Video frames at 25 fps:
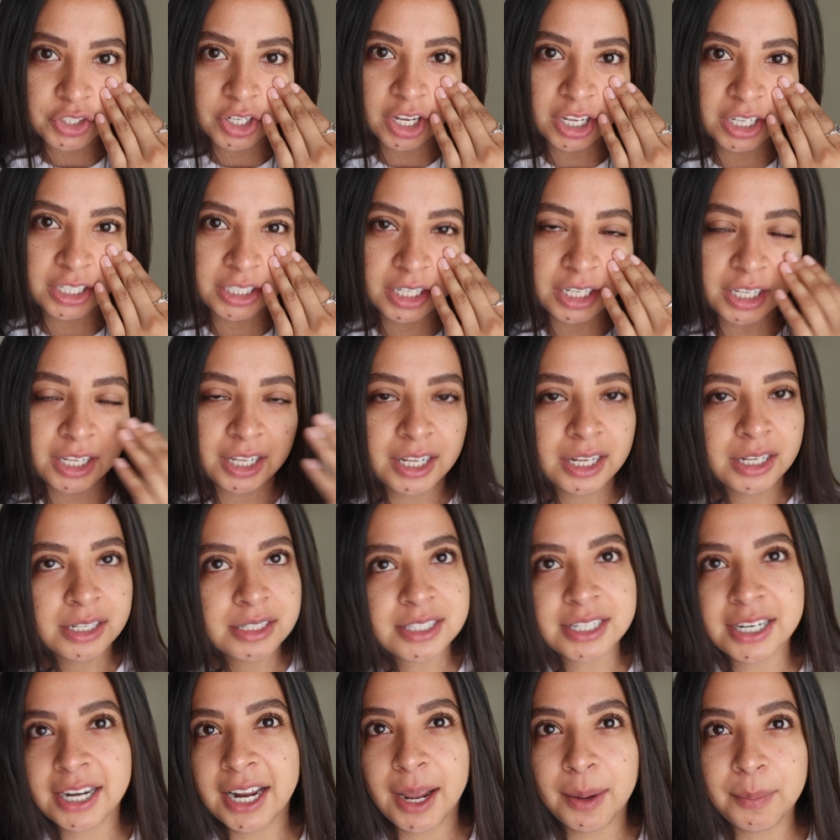on.
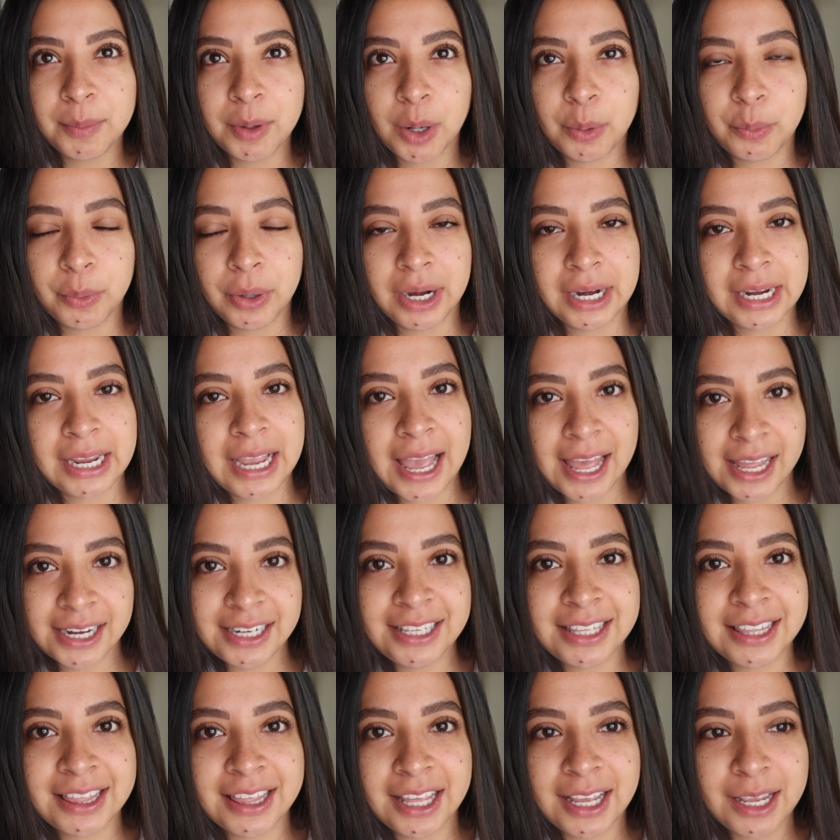Today I'm not wearing
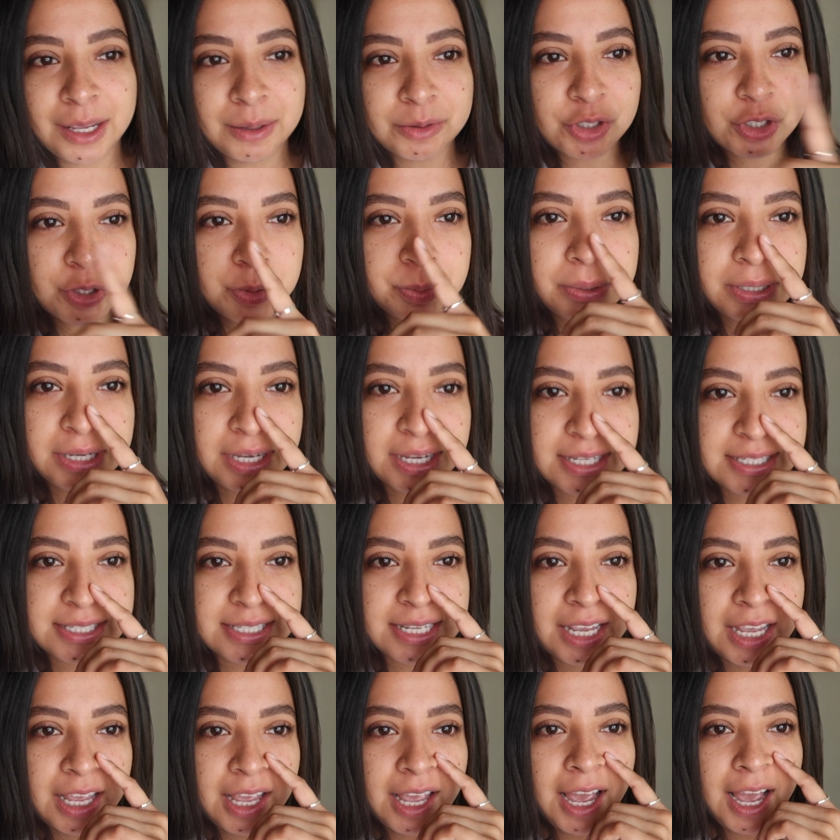anything just
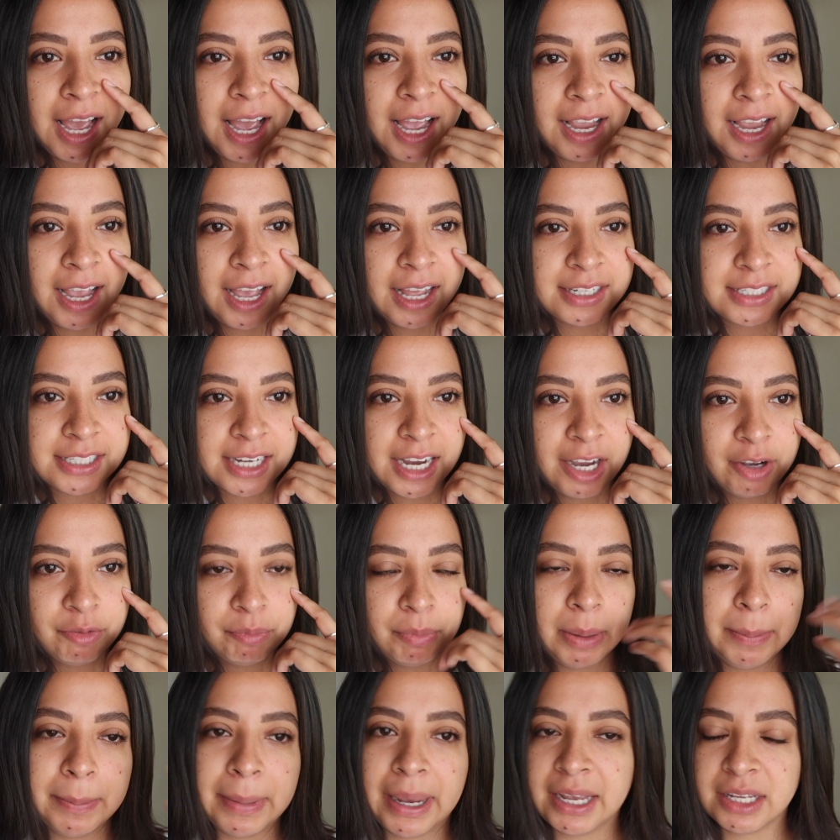because I had to have
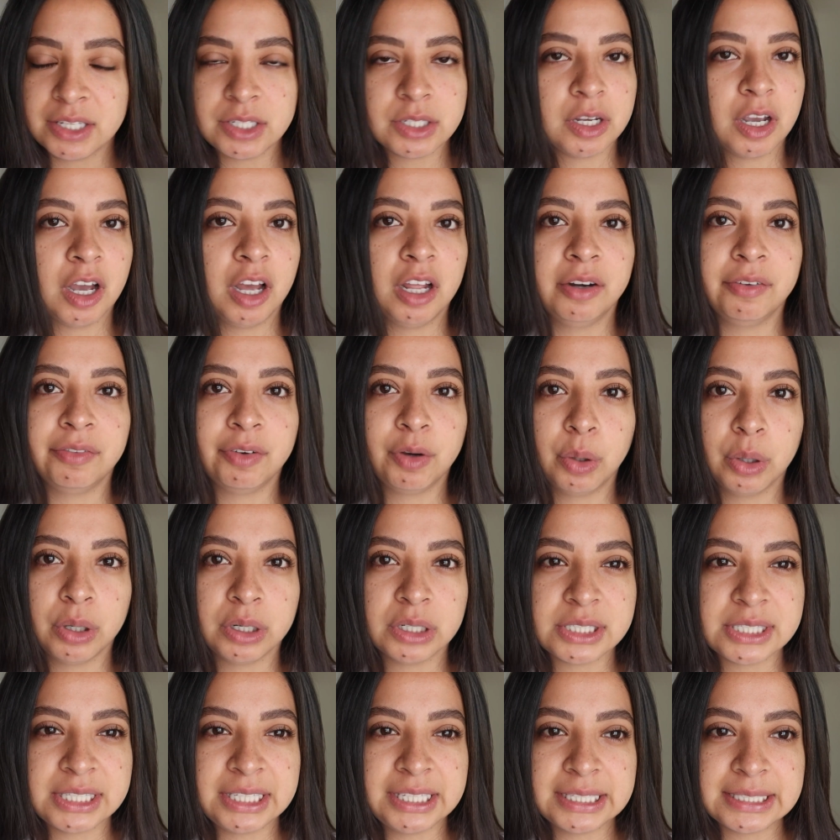my mask on, of
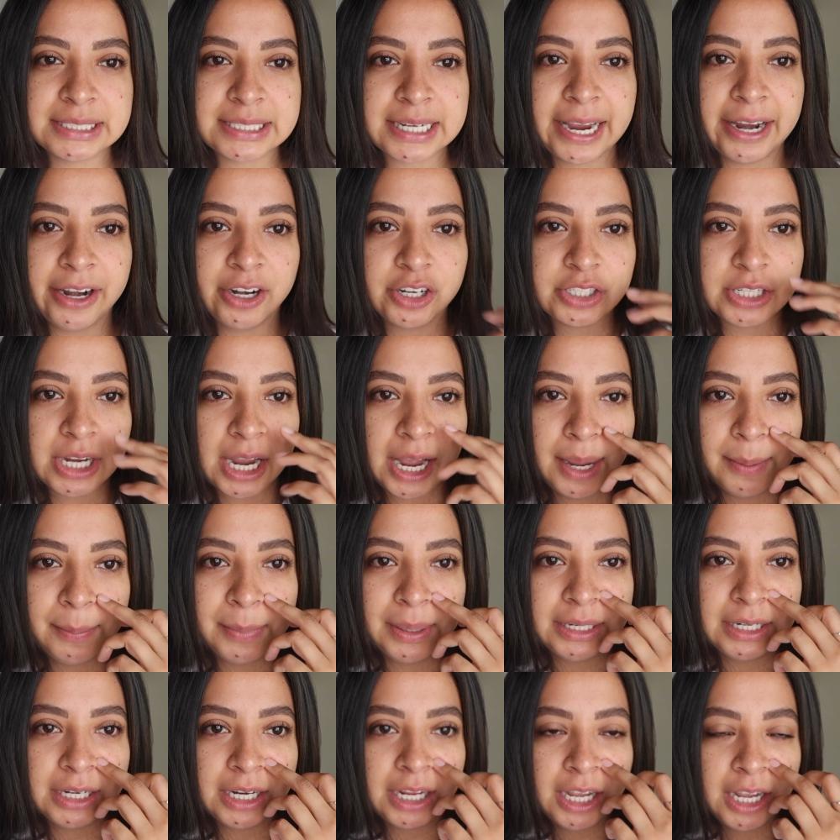course, the entire time,
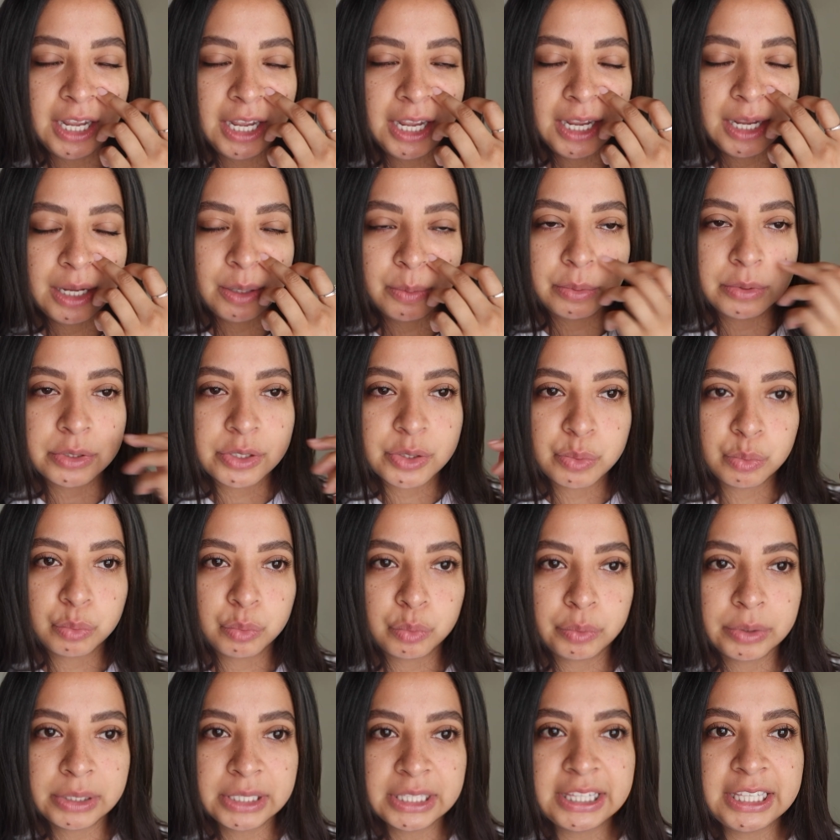and it was
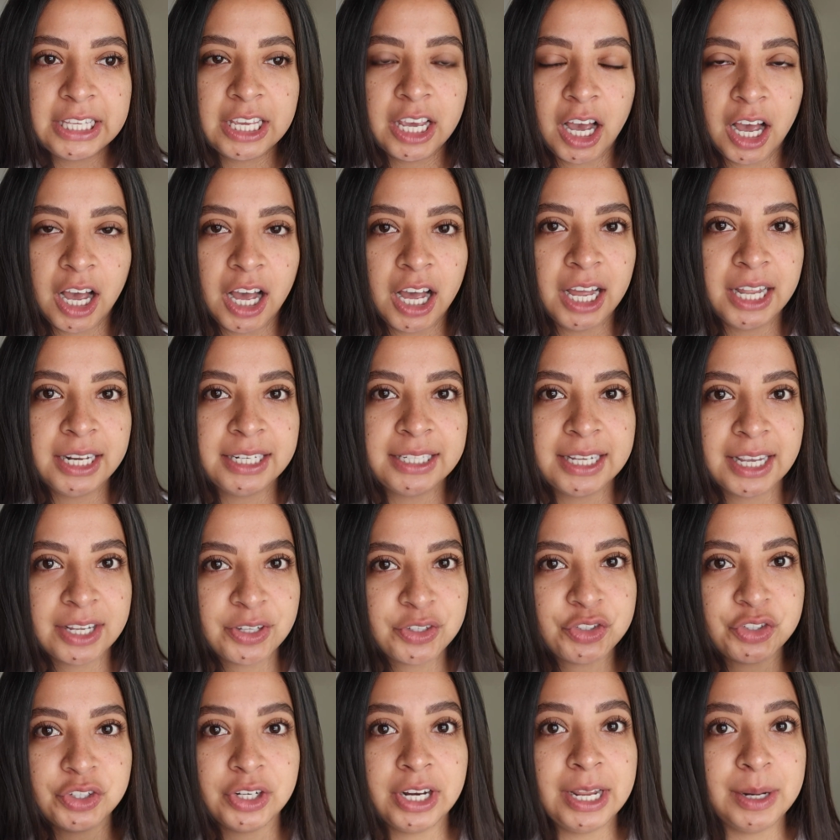really hot
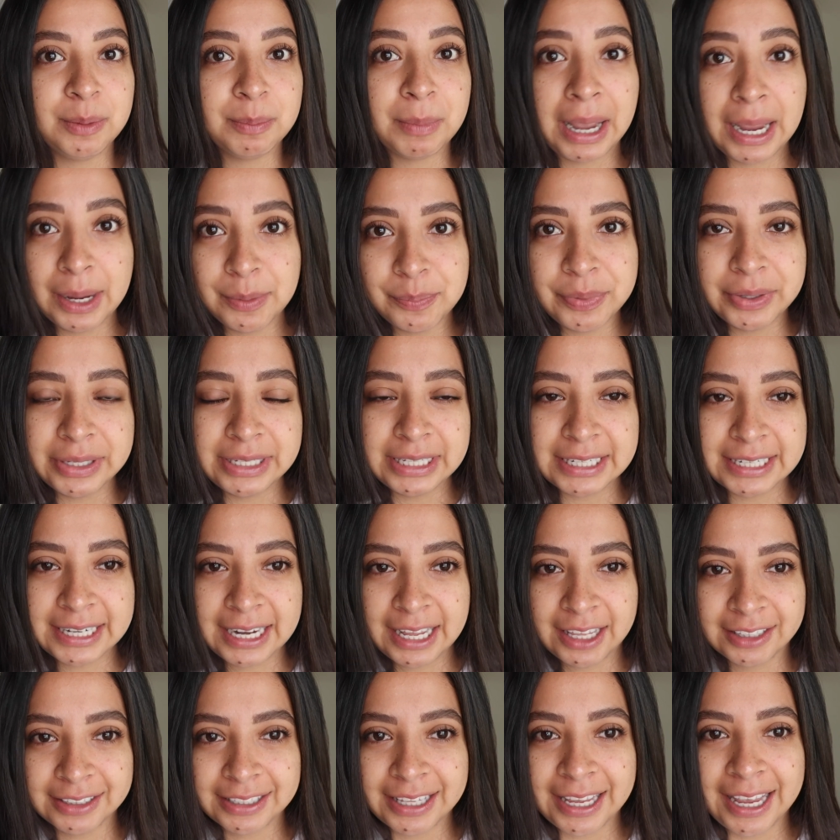yesterday. In my opinion,
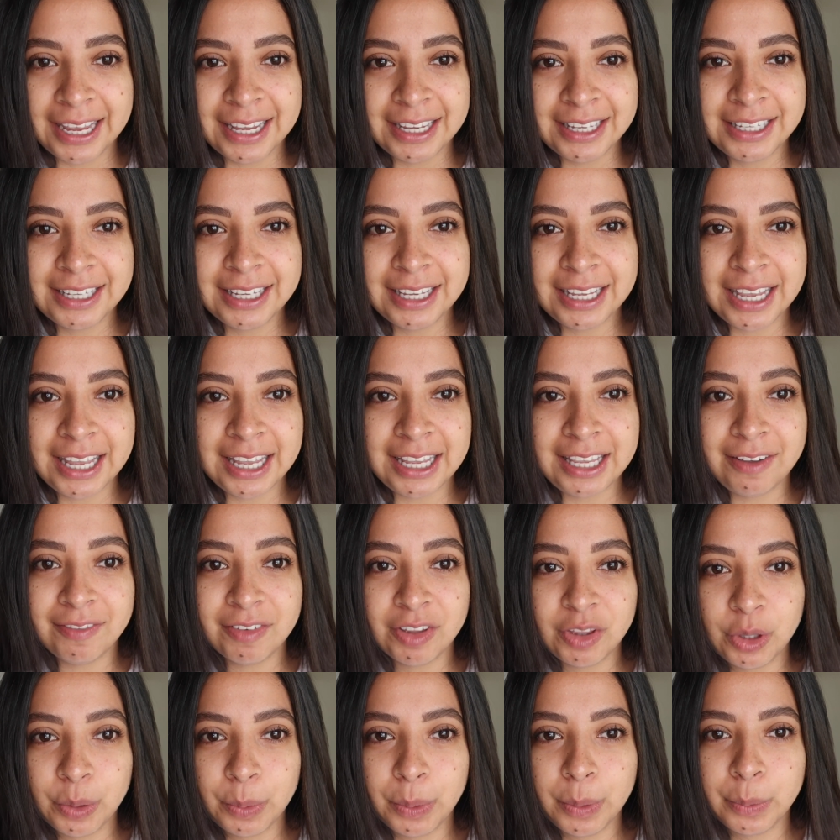LA,
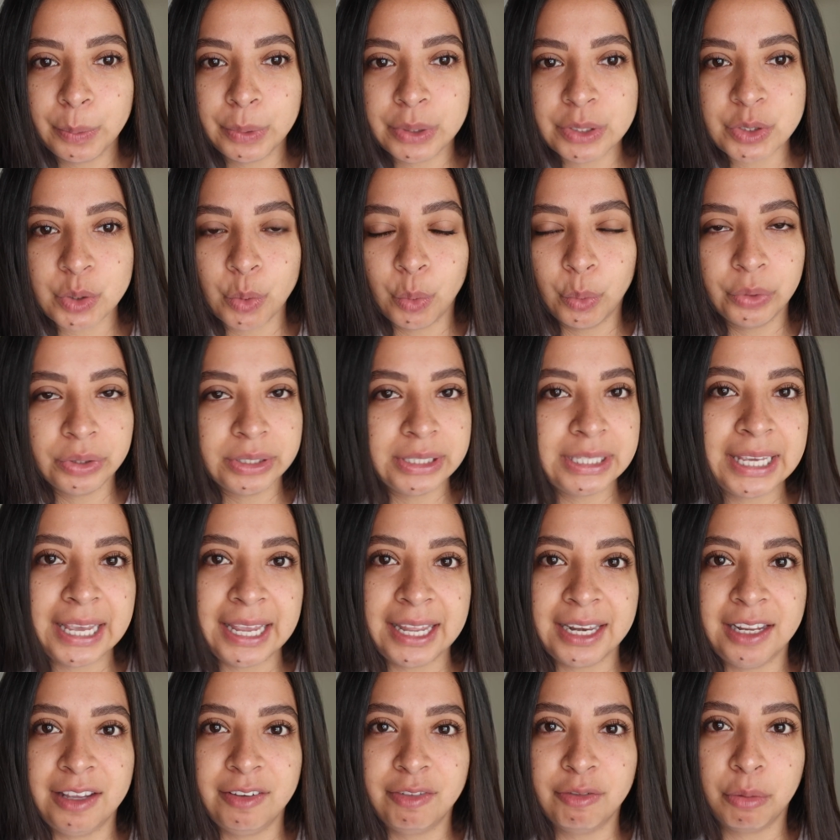even though it was only
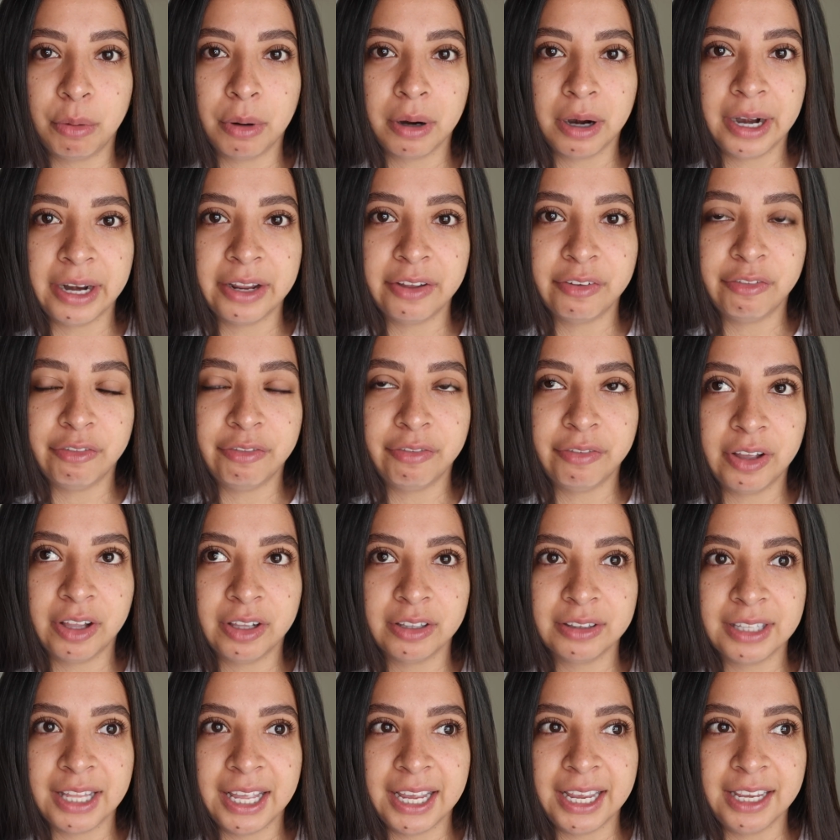84, it
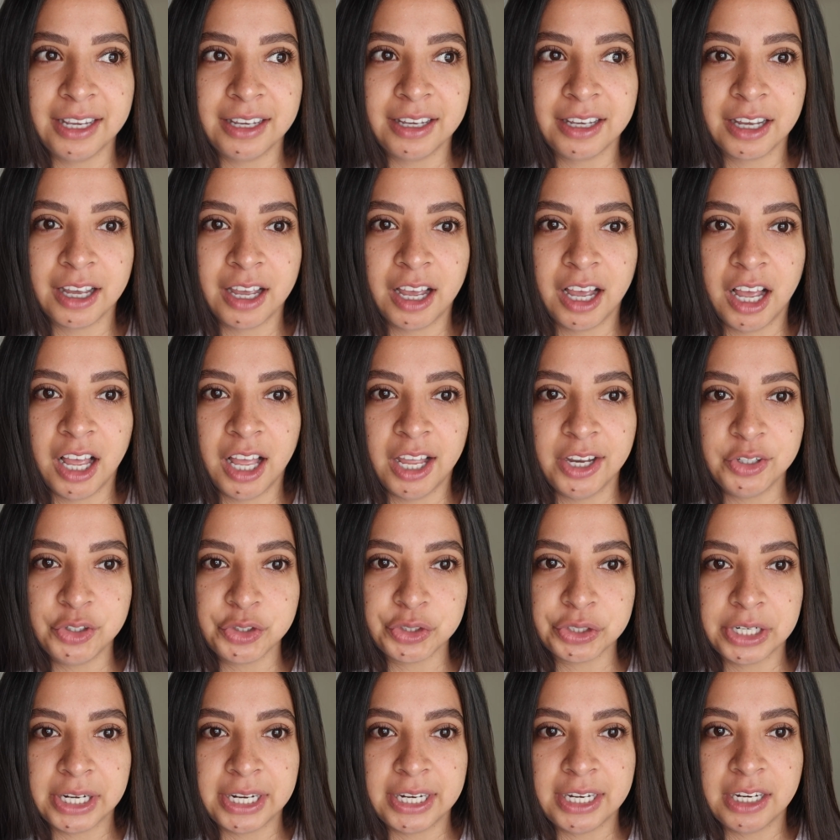felt like
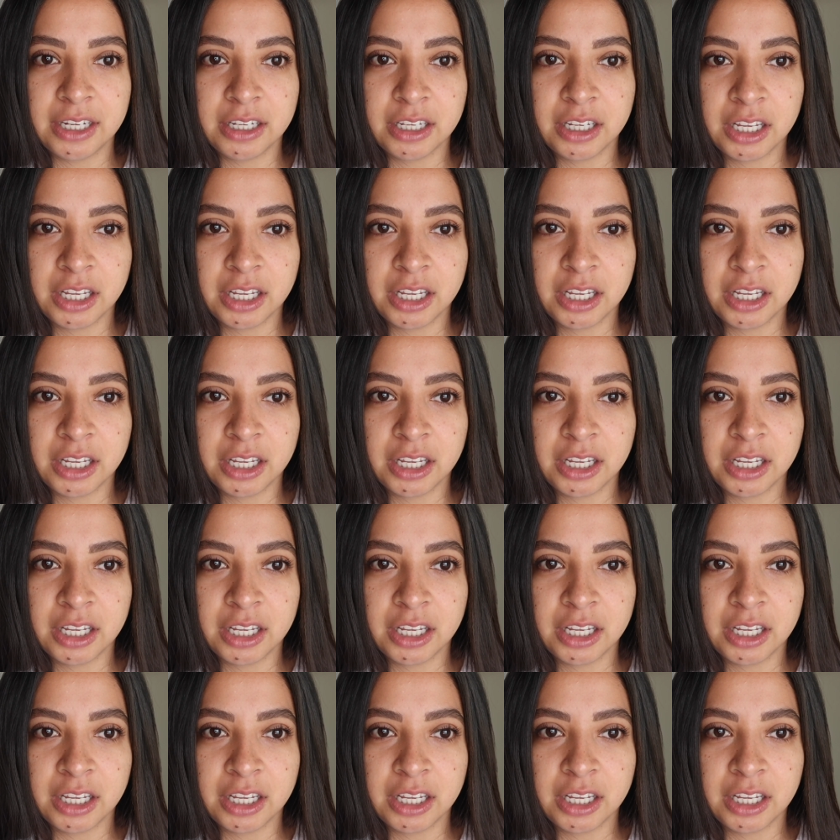100